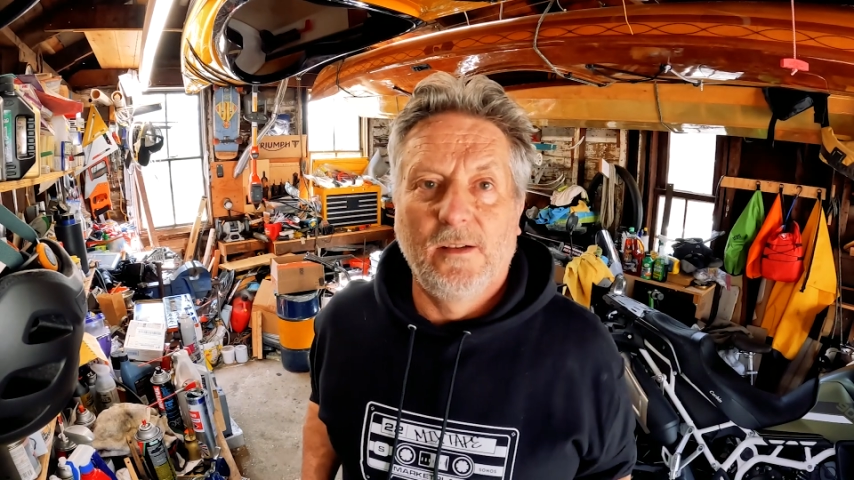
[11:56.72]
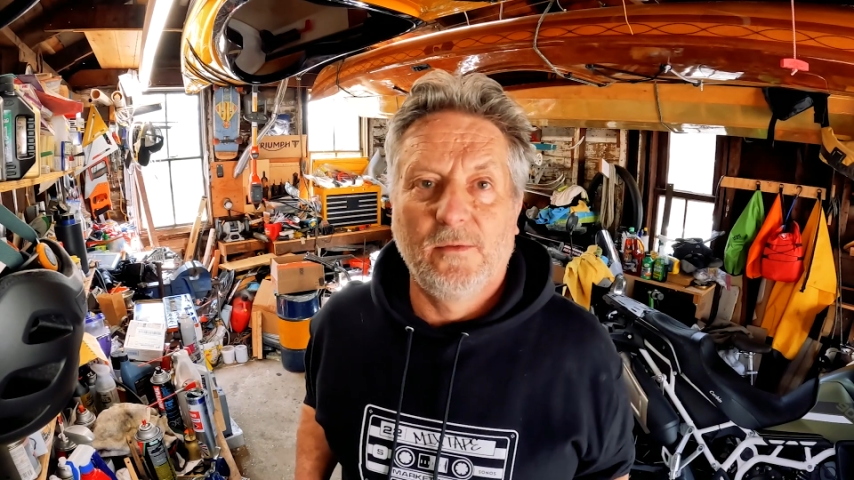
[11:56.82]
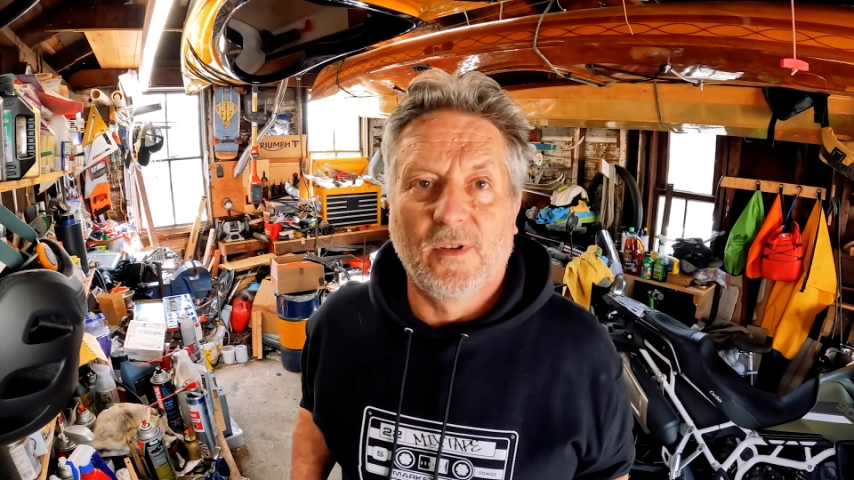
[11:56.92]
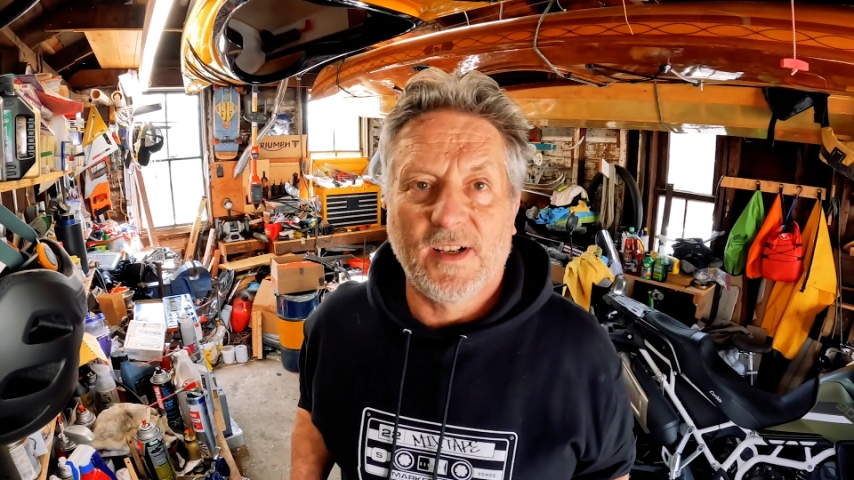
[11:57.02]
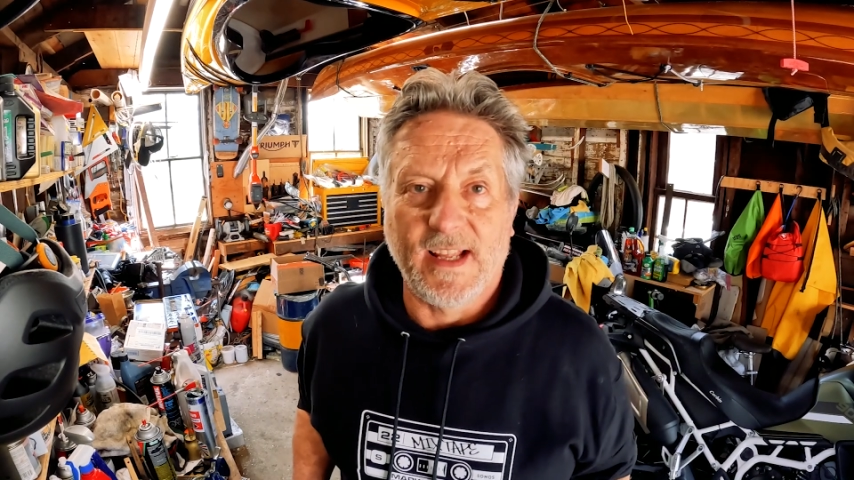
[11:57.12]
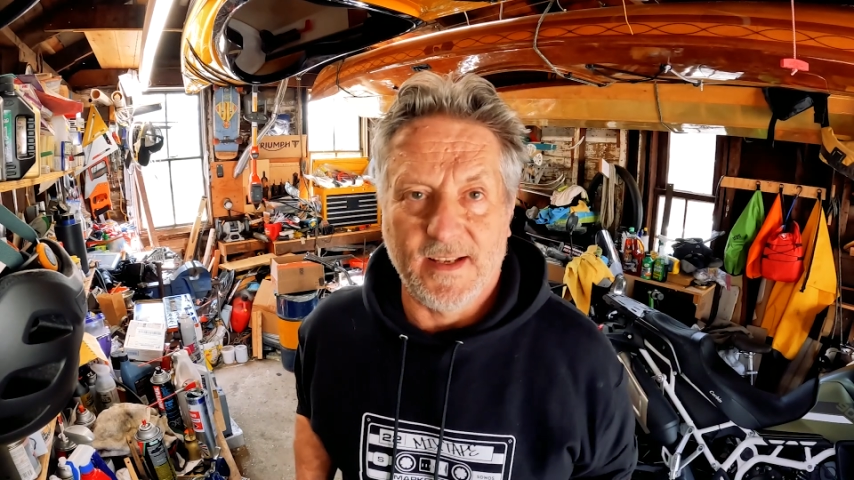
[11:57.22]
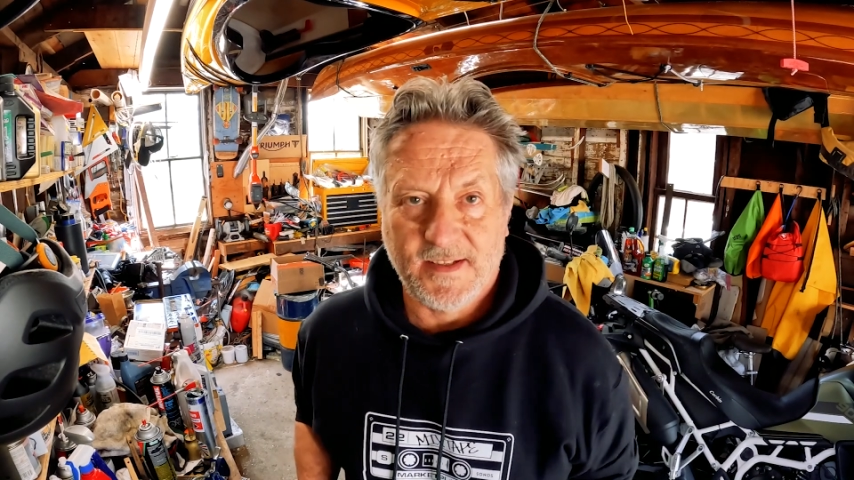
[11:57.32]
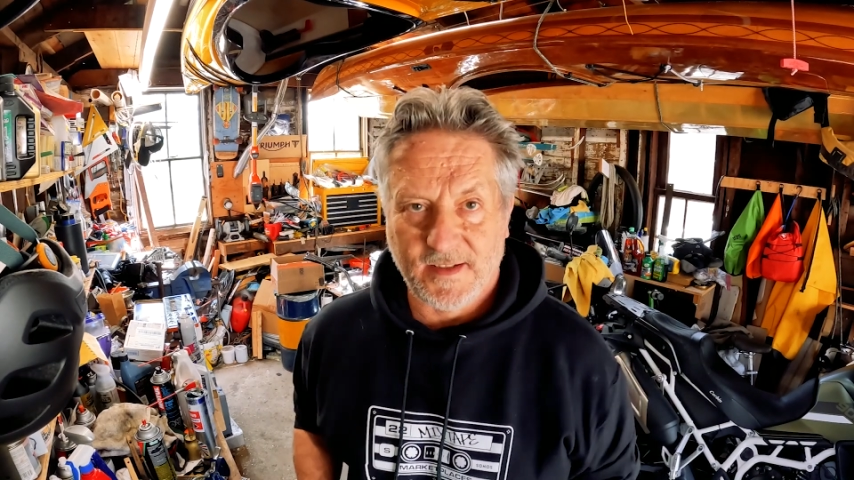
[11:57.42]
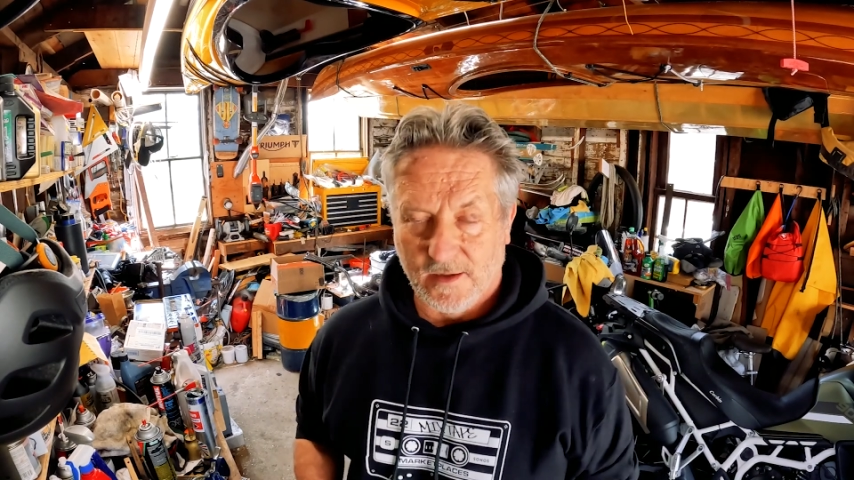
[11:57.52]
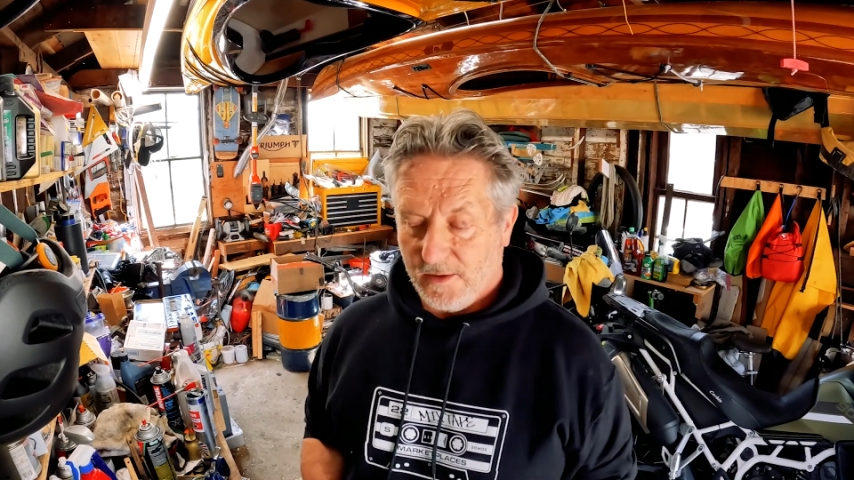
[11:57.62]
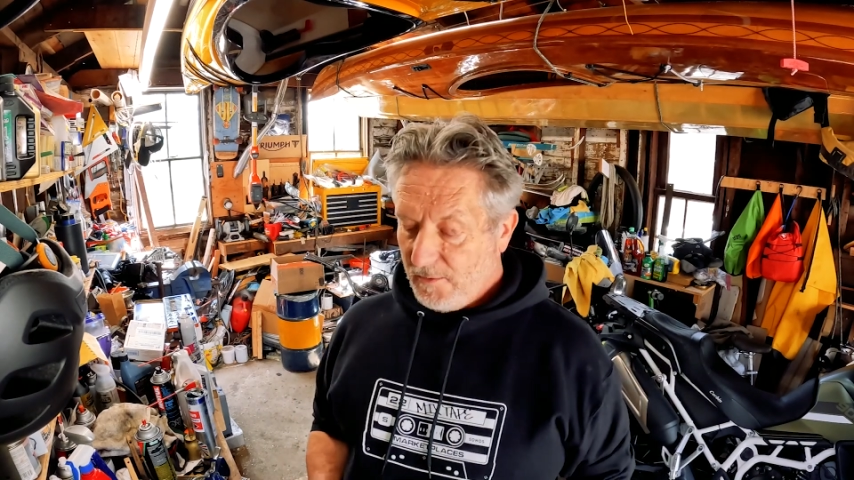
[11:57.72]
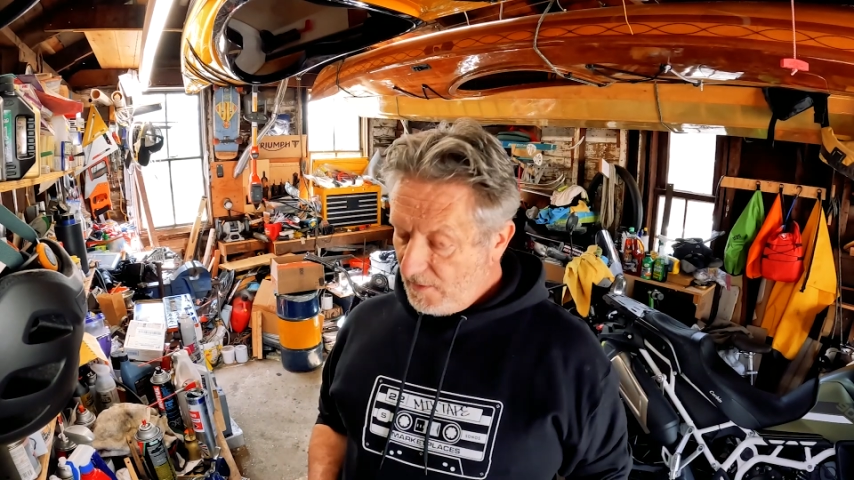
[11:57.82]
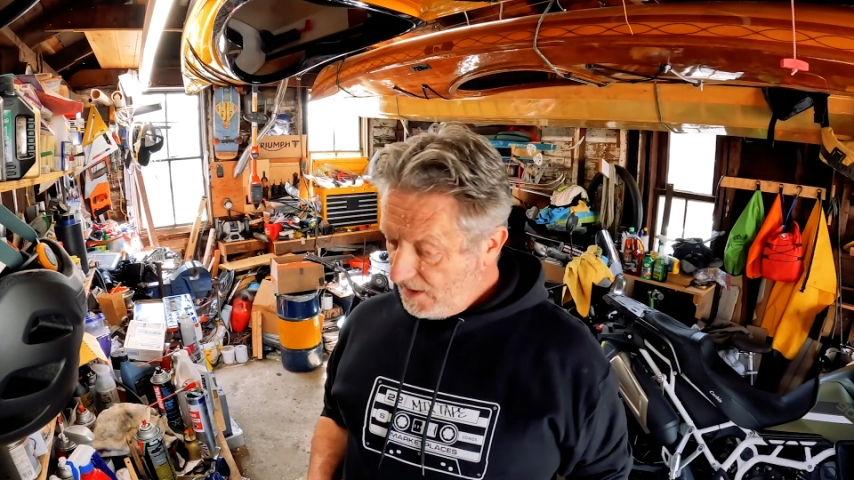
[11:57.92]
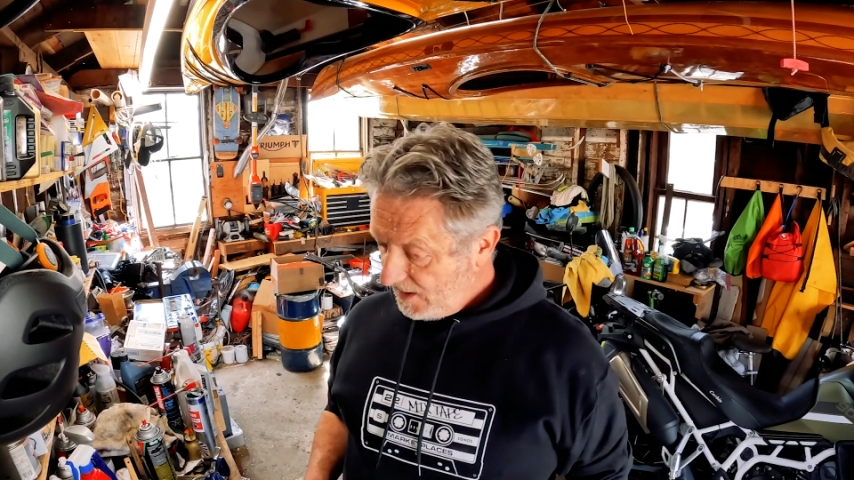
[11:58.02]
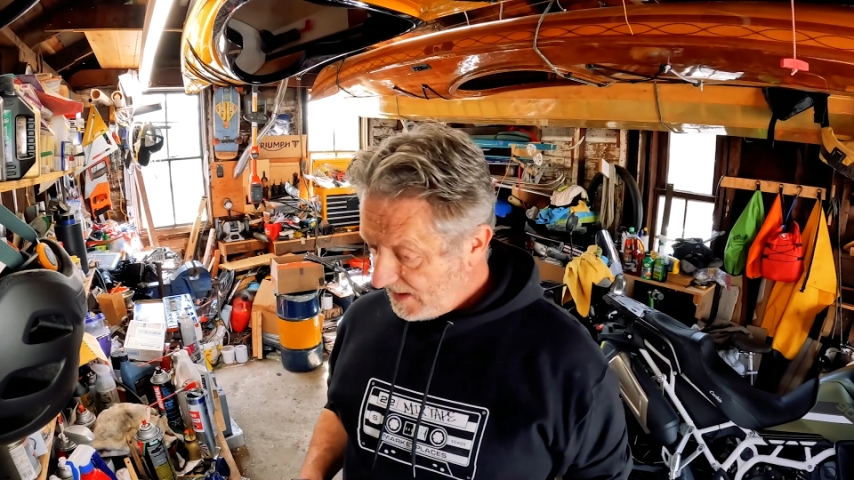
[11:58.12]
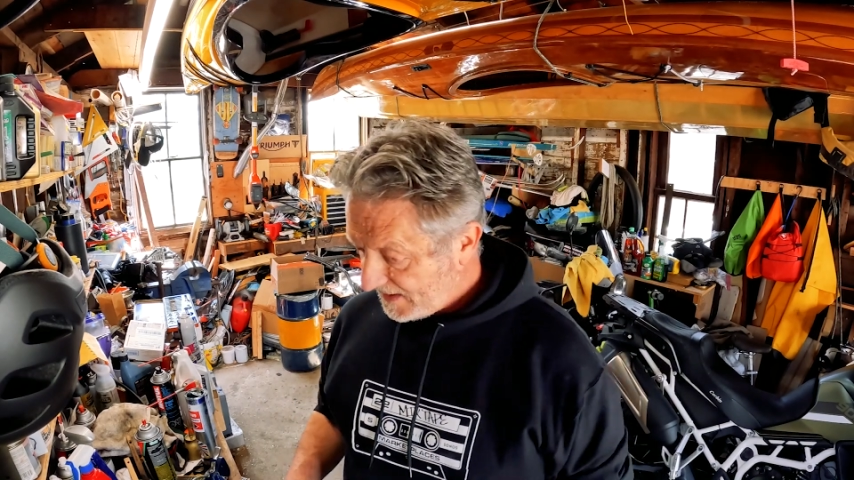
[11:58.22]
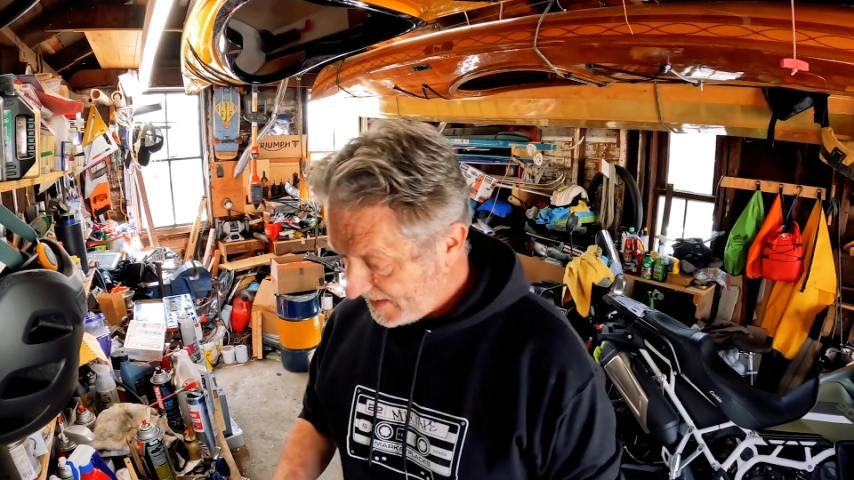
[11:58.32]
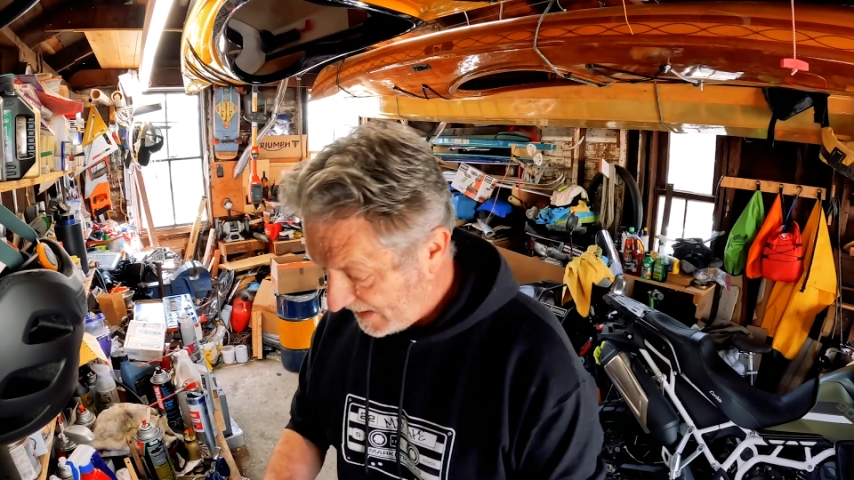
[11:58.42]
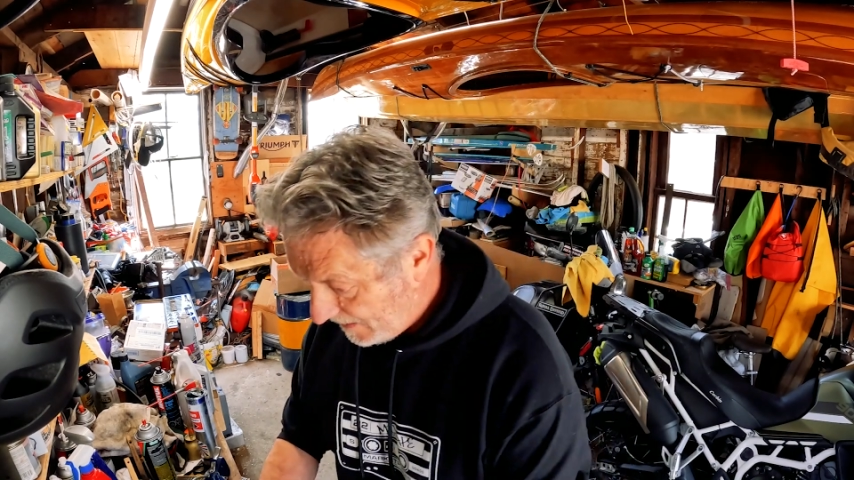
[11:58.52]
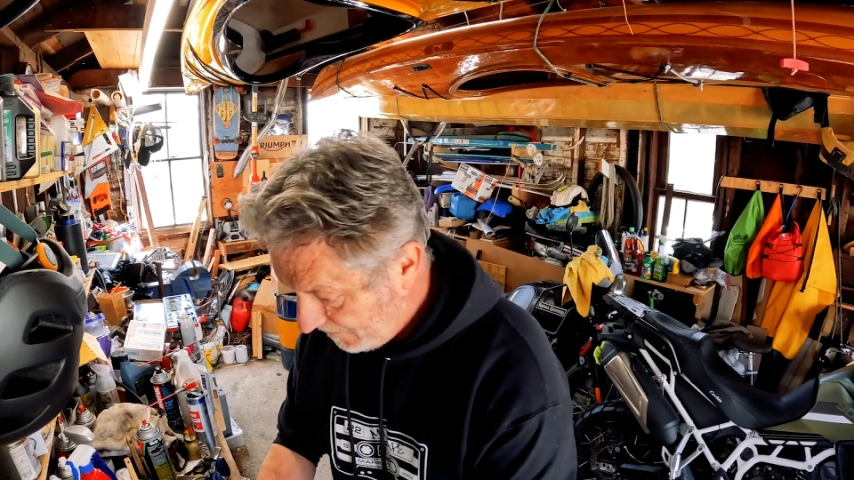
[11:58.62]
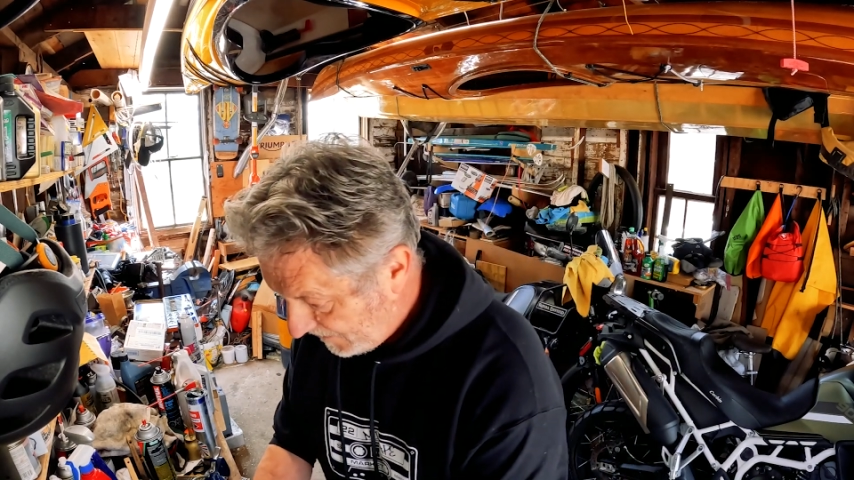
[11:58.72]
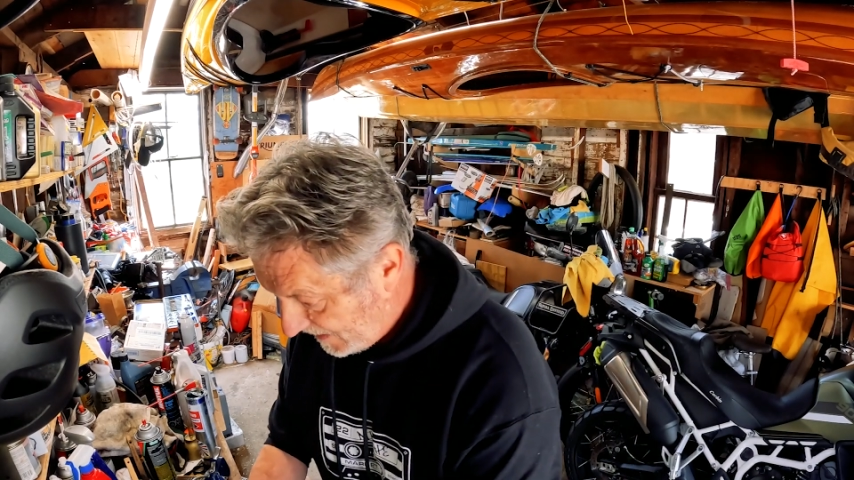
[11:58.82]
Alrighty, so let's see.